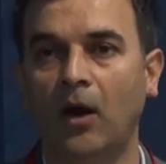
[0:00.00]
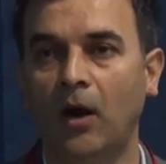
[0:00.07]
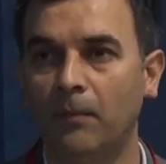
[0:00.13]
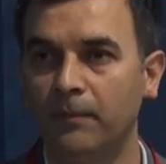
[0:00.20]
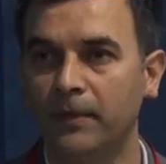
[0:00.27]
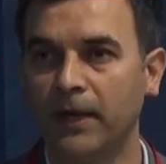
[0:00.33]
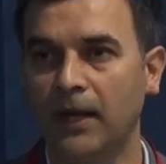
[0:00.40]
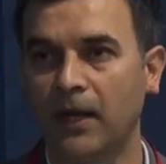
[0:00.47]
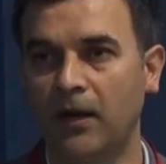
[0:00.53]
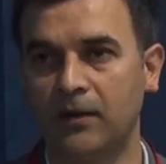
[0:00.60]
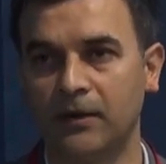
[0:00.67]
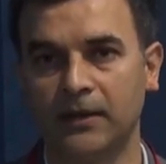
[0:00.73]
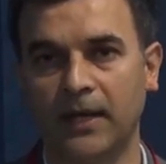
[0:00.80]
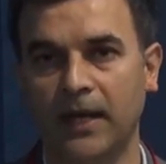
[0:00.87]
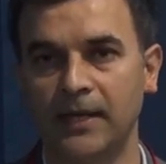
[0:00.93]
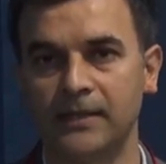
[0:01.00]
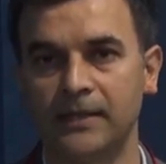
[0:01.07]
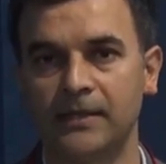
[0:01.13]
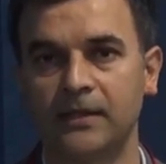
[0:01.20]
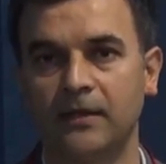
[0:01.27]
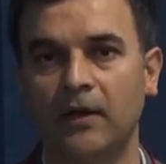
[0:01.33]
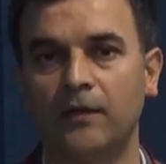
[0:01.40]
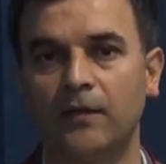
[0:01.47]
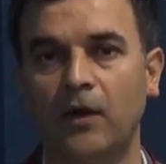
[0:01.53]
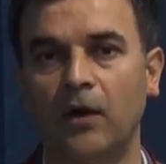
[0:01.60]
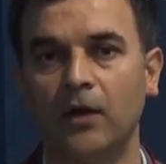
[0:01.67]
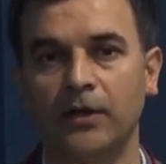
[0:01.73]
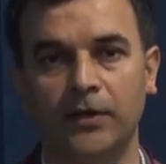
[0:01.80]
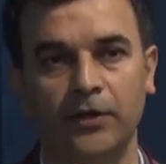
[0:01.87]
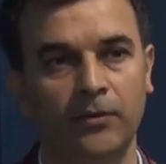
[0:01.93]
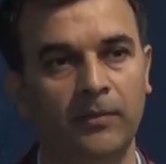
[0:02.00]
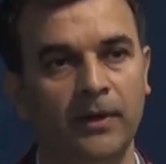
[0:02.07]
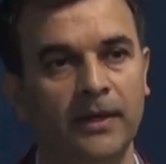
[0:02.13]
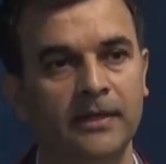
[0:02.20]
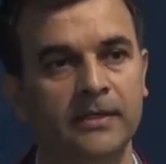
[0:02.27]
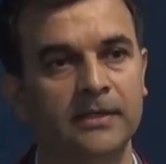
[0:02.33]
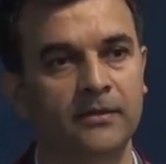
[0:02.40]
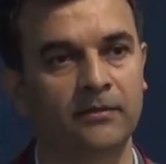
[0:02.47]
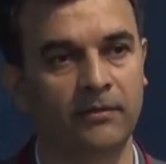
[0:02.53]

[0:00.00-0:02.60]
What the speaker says: umbrella organization of all humanist,